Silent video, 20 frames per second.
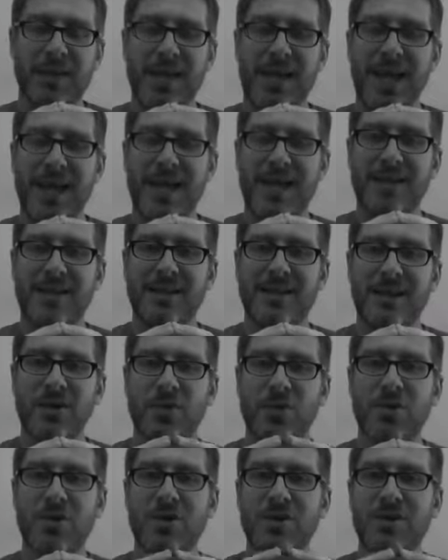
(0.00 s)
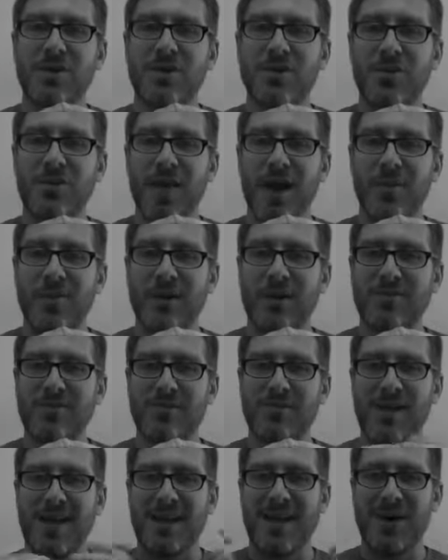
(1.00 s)
And in order to do that, we have
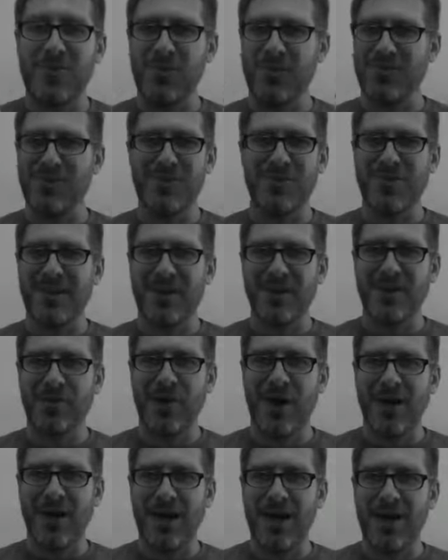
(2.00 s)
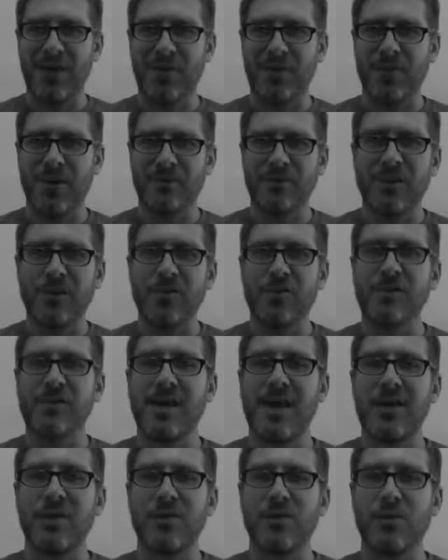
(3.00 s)
to find out what they're thinking right now. We have to
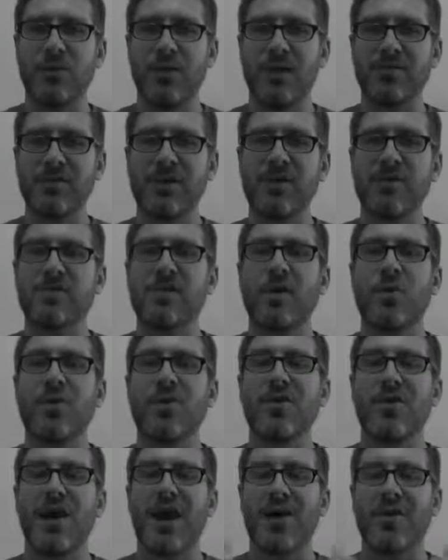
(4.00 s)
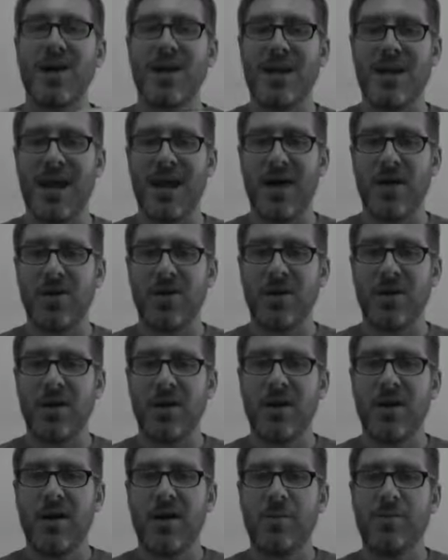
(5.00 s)
understand where they're at right now.
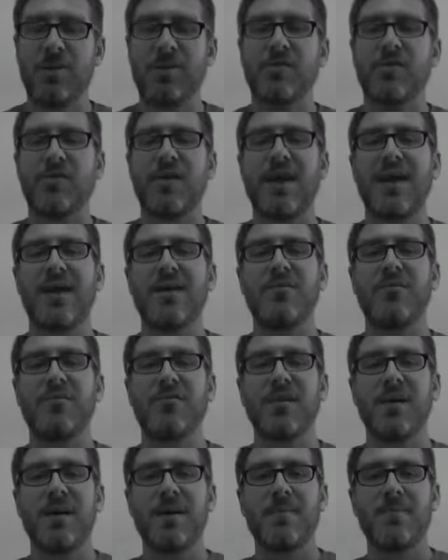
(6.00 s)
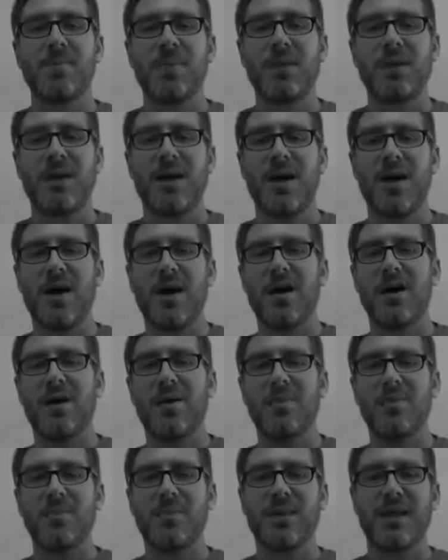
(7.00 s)
Because uh,
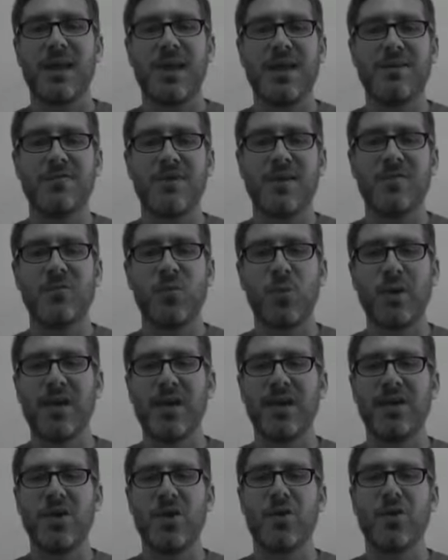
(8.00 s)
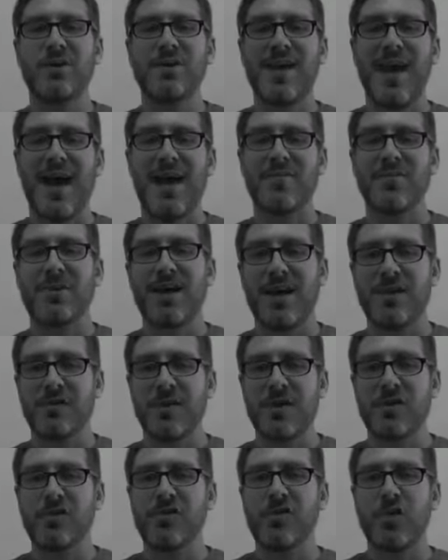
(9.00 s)
if we go into
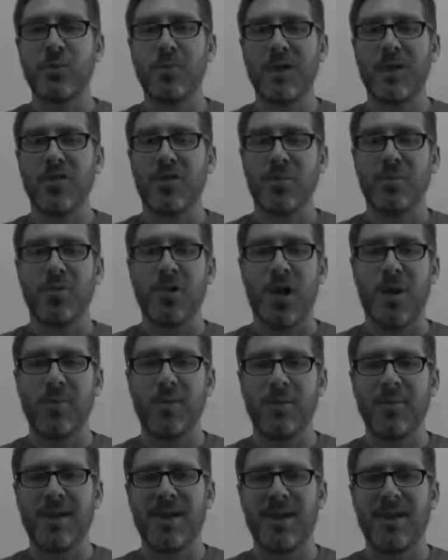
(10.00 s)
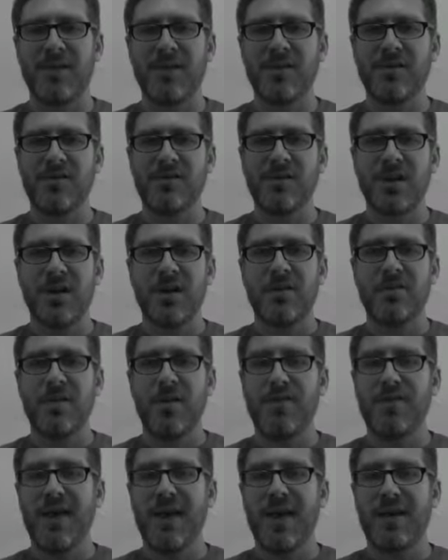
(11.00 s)
advertising assuming the problem is
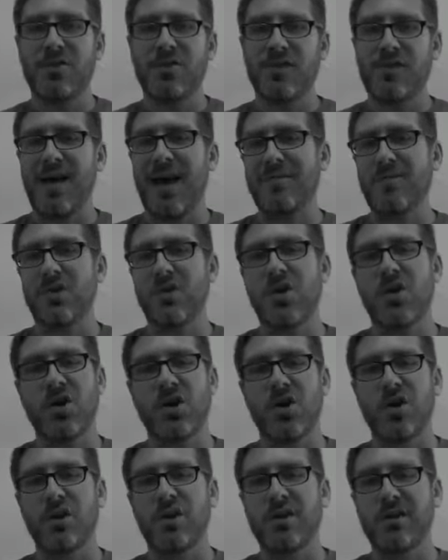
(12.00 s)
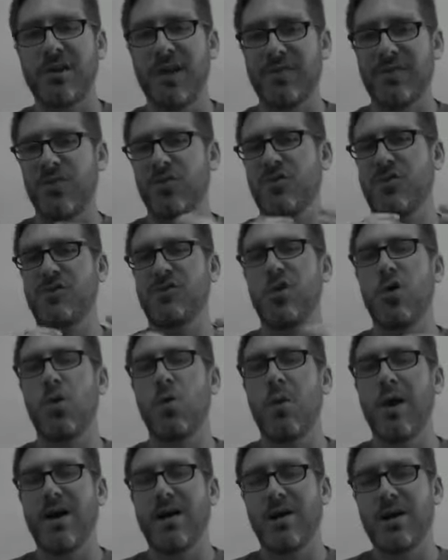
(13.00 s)
that they just haven't heard, like there's just no
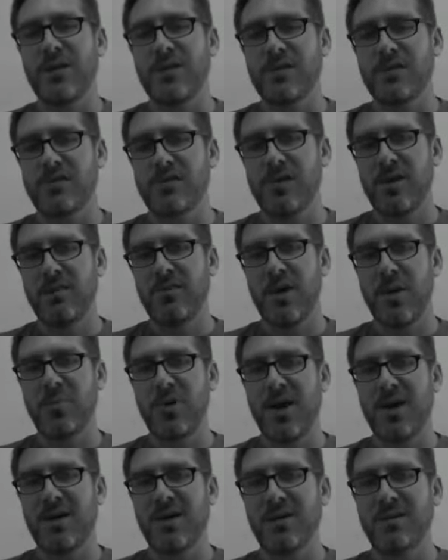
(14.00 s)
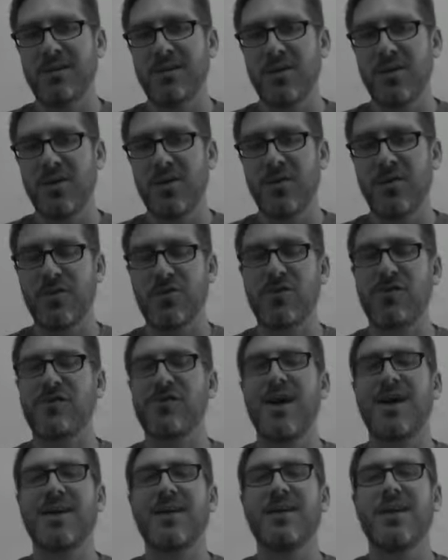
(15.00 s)
awareness of our product, or there's just
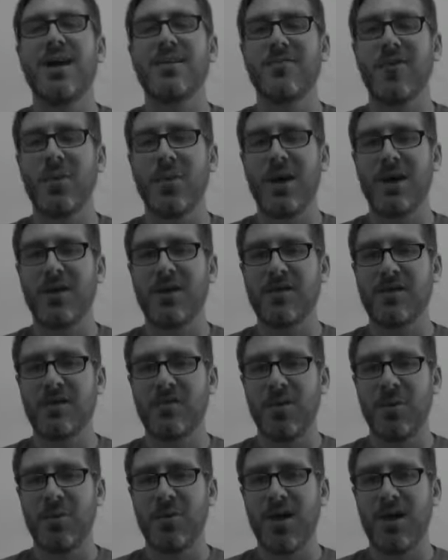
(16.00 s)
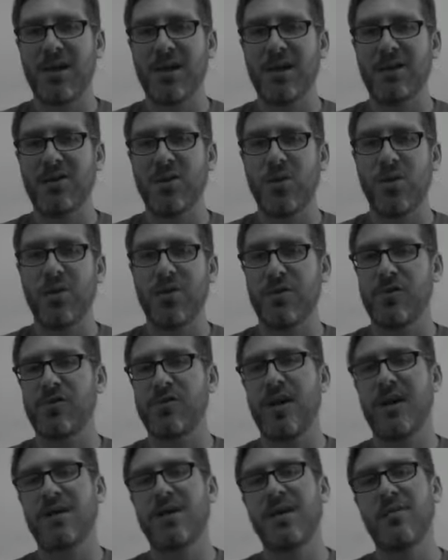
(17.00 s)
not enough awareness of our product, or there's
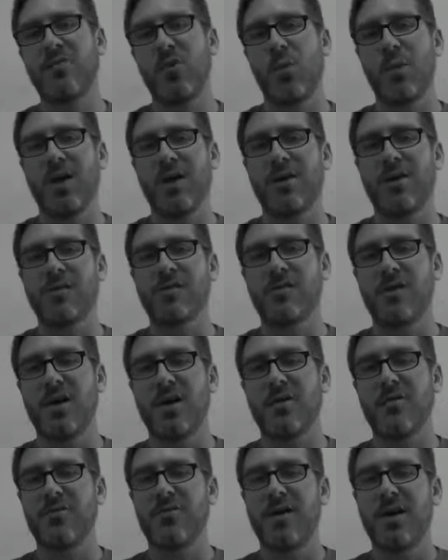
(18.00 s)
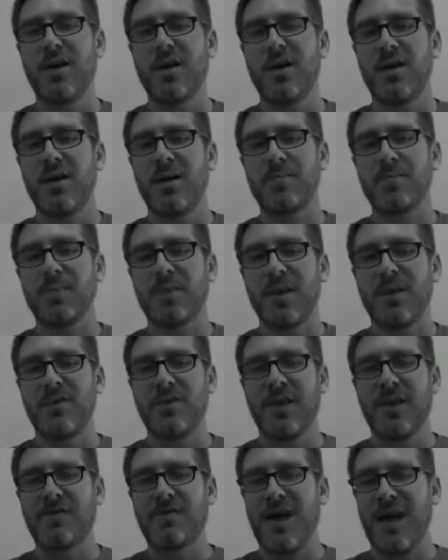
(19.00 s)
not enough awareness of
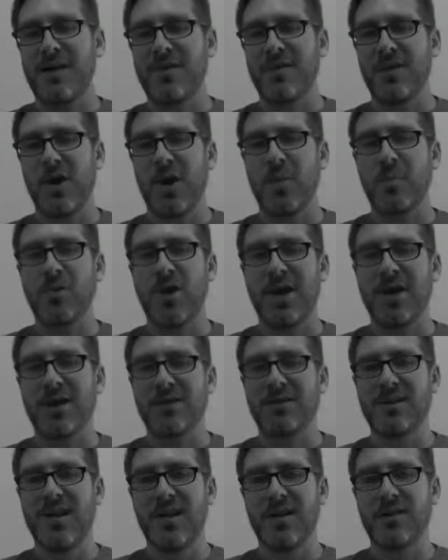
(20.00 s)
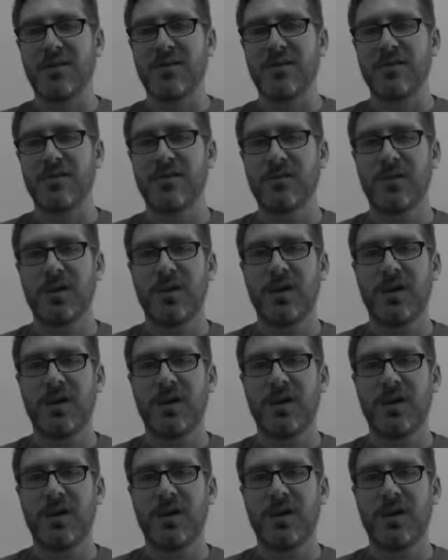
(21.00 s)
the exact thing our product does,